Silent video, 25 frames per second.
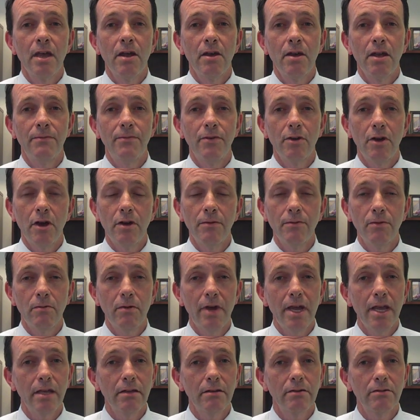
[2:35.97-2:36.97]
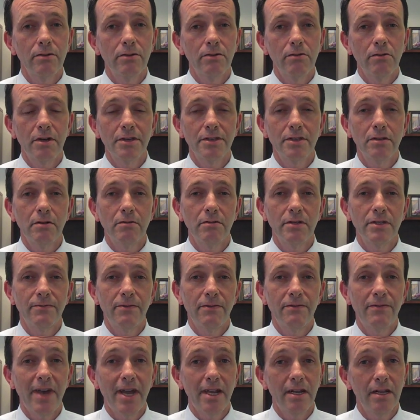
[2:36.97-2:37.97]
If you're overweight, you're also at risk
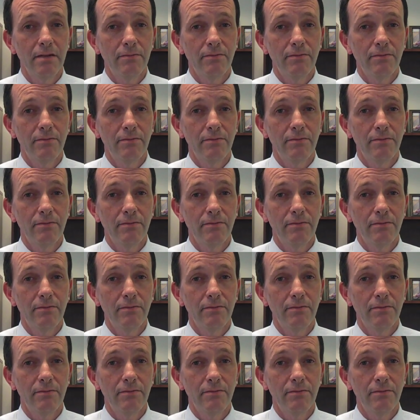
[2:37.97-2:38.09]
for fatty